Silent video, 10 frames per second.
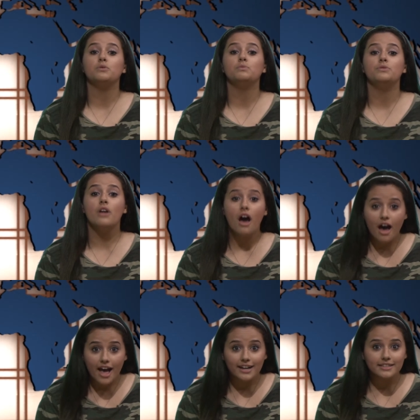
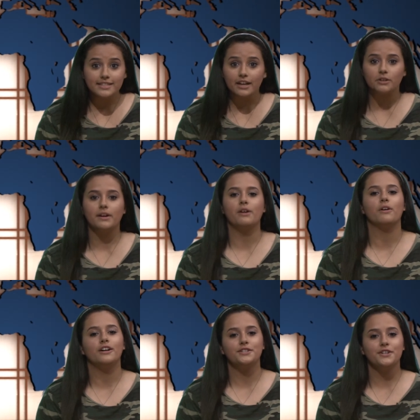not decorate or
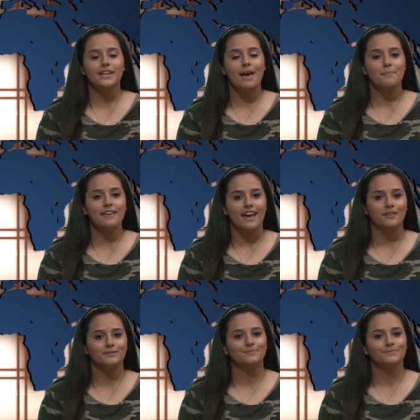alter your cap and gown.